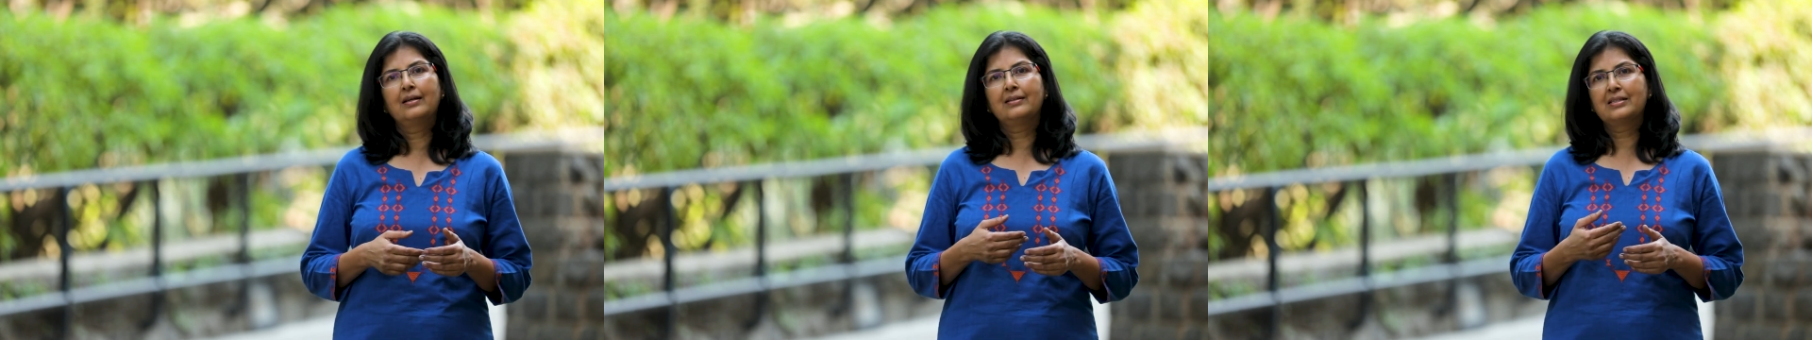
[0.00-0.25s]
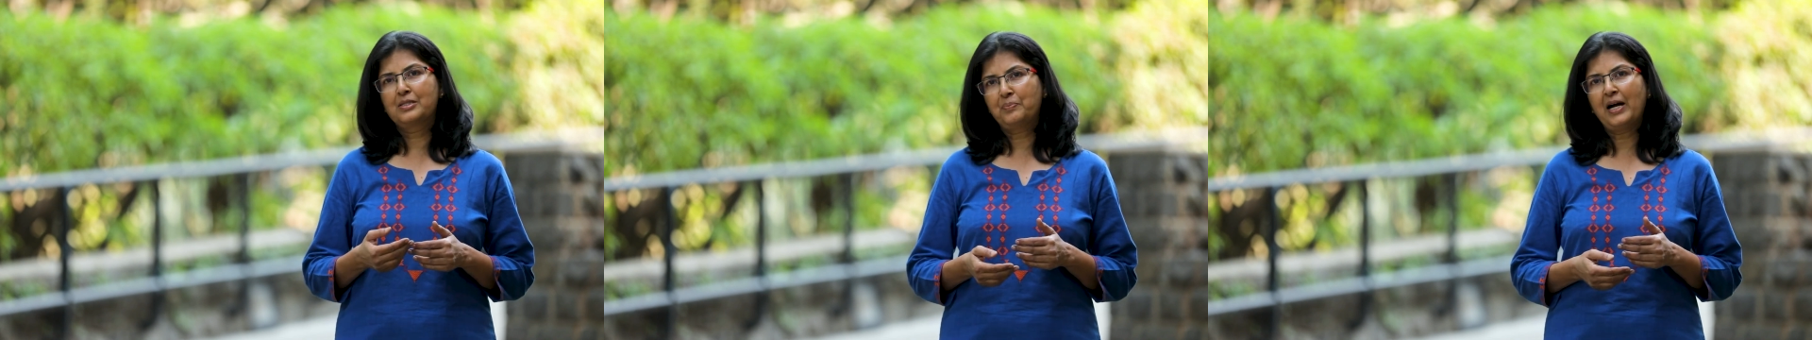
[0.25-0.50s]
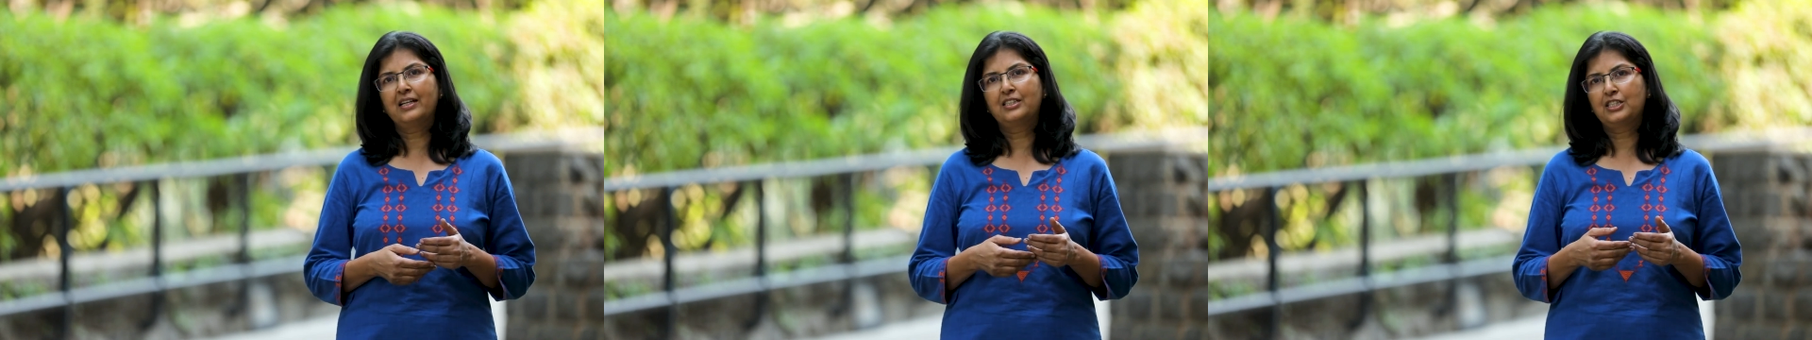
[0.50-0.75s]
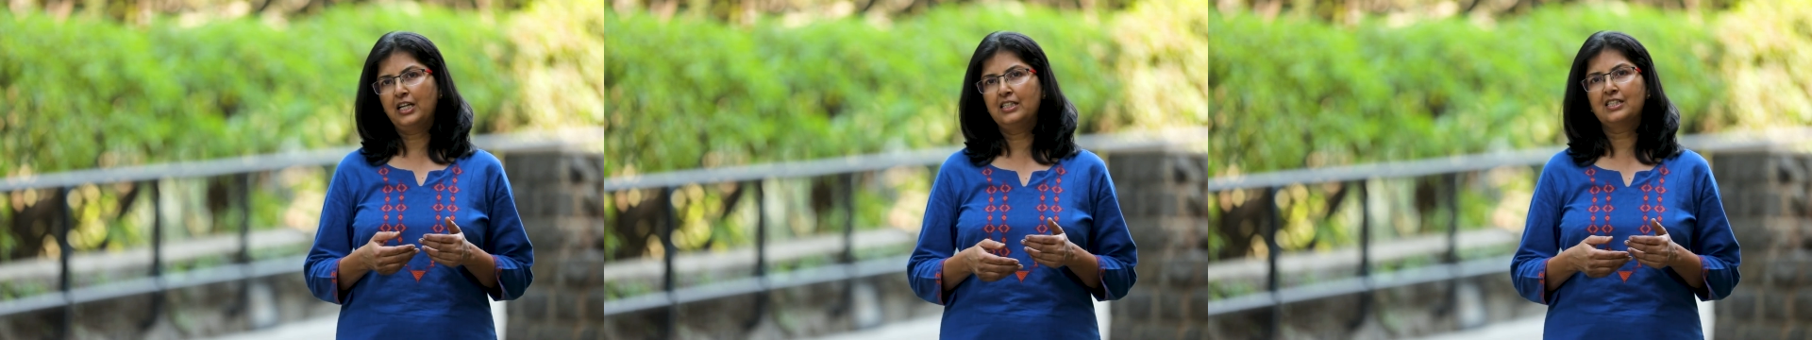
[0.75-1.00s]

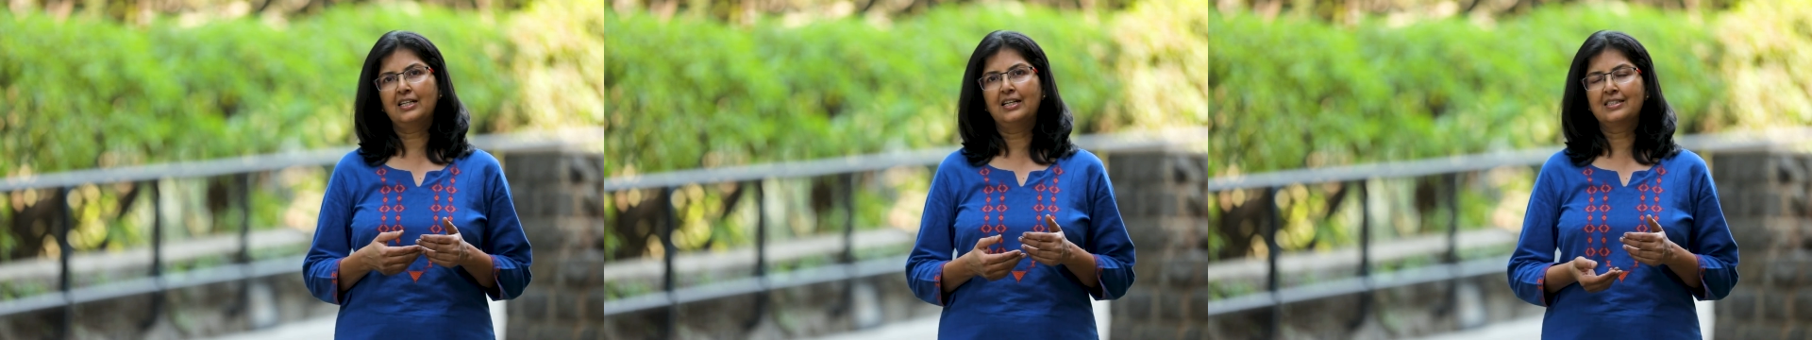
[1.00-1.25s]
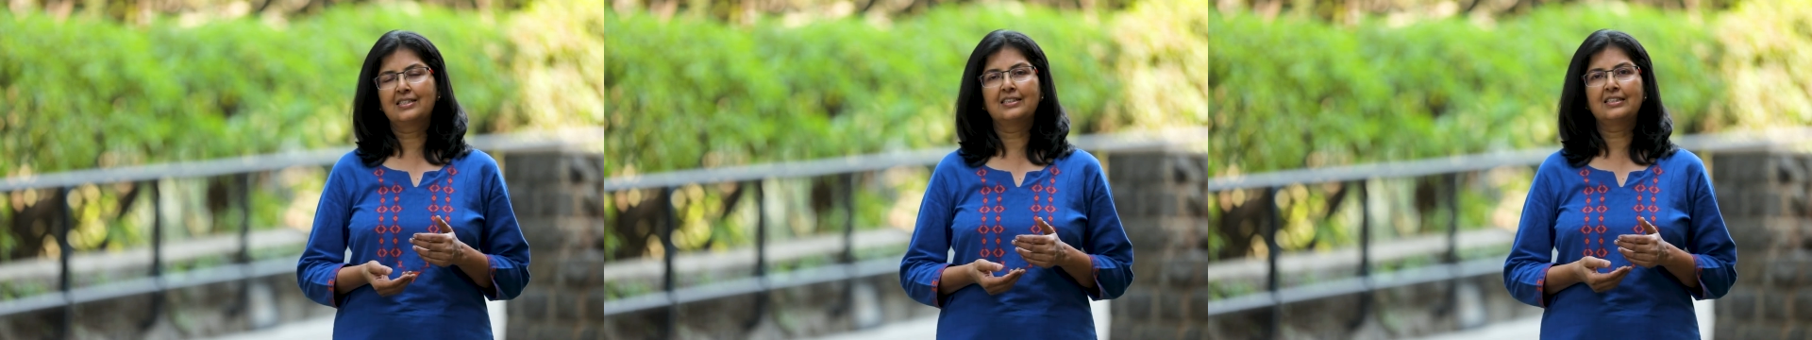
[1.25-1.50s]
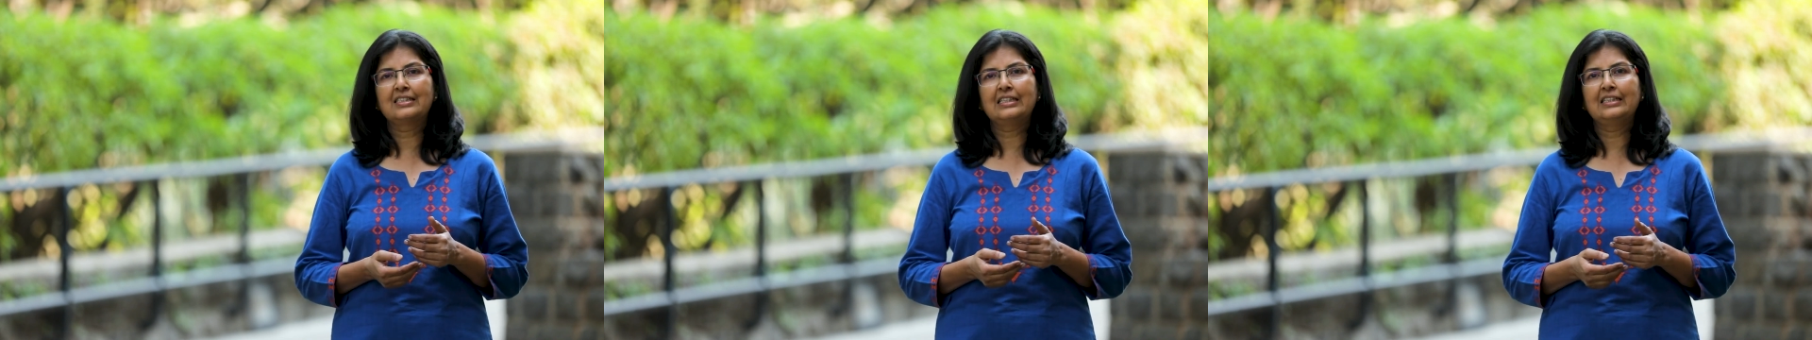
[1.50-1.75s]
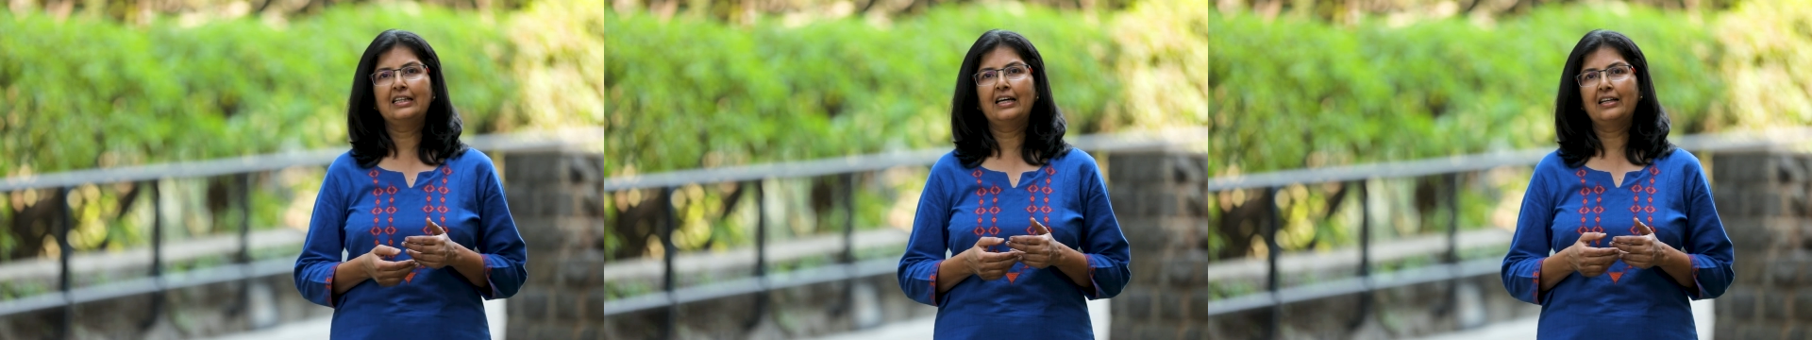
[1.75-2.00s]
despite change and
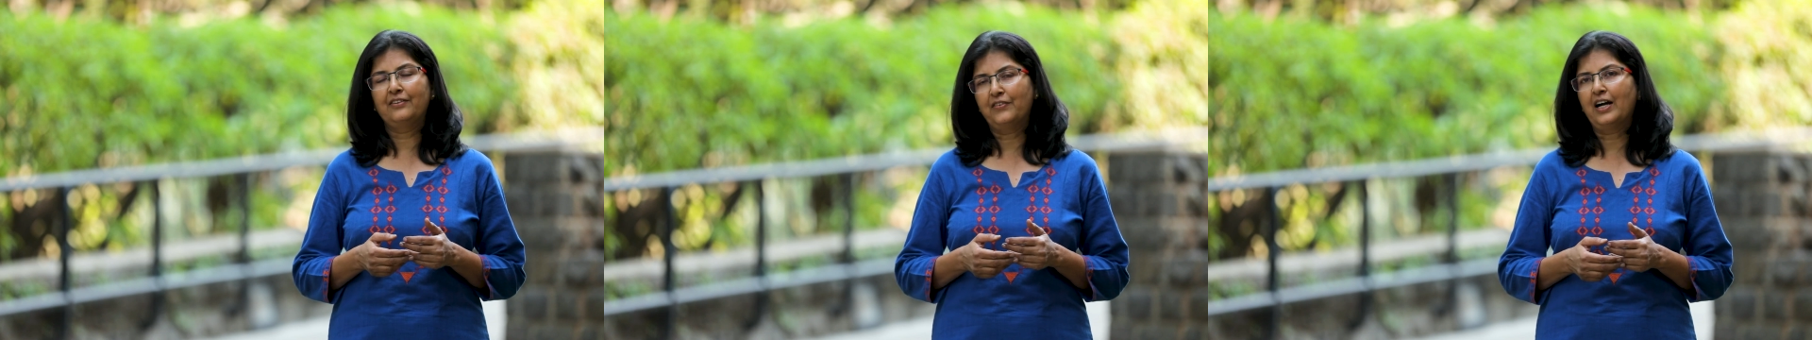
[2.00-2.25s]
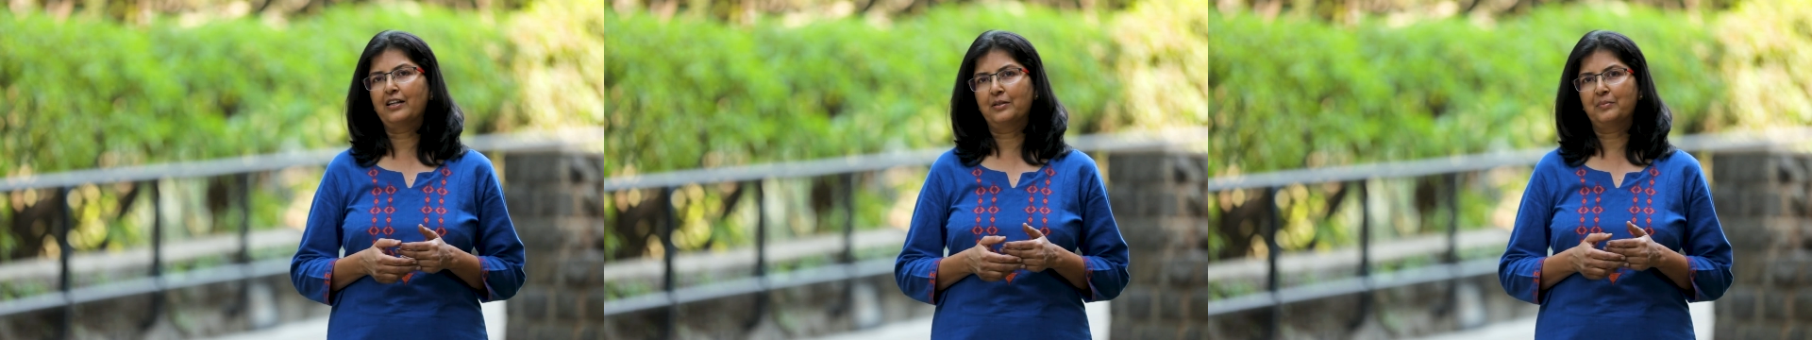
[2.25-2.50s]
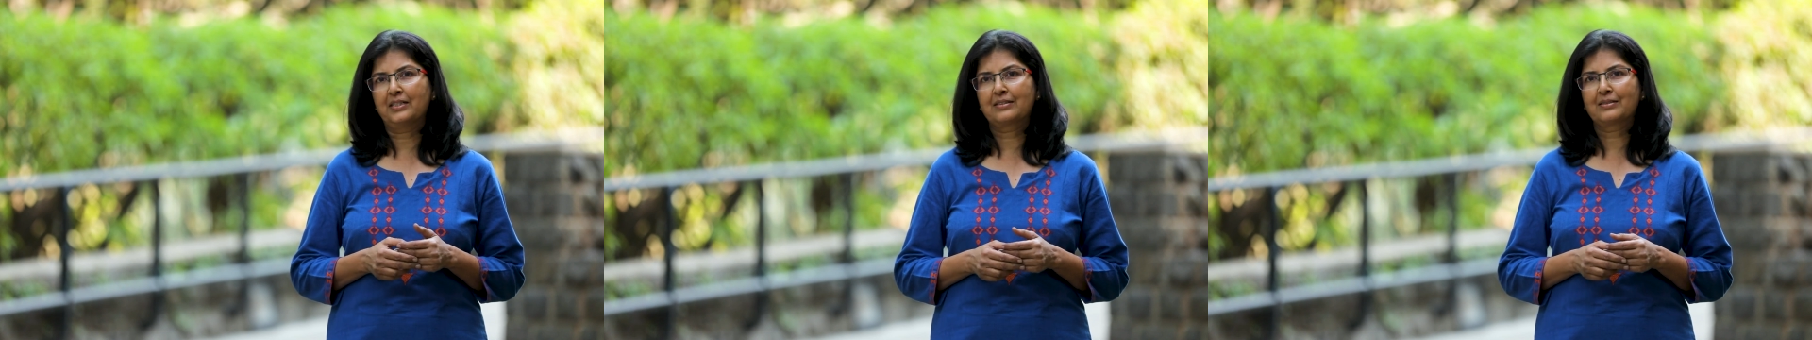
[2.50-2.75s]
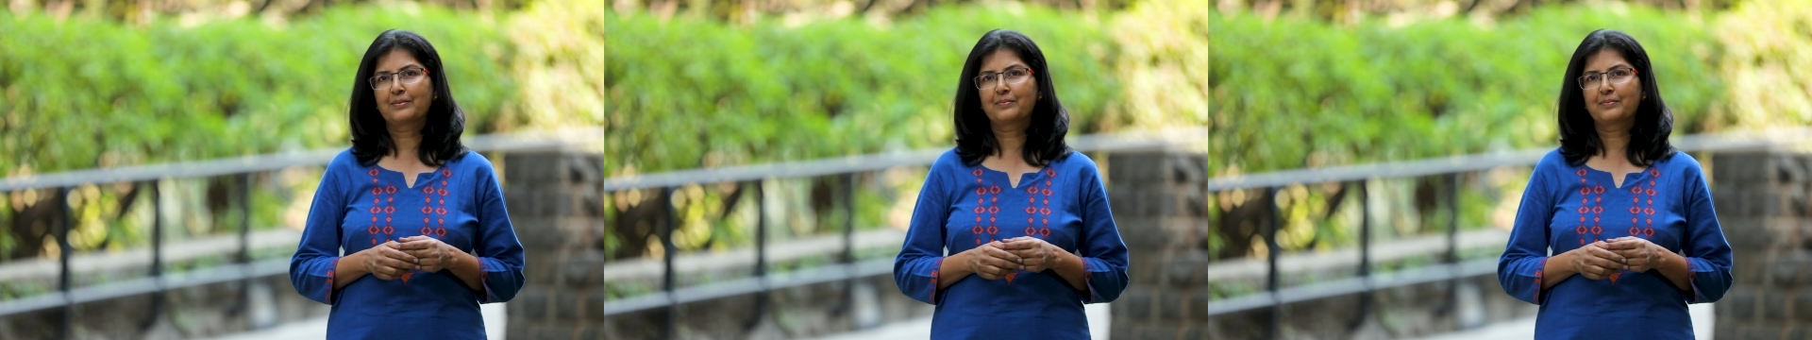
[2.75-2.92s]
uncertainty in their environment.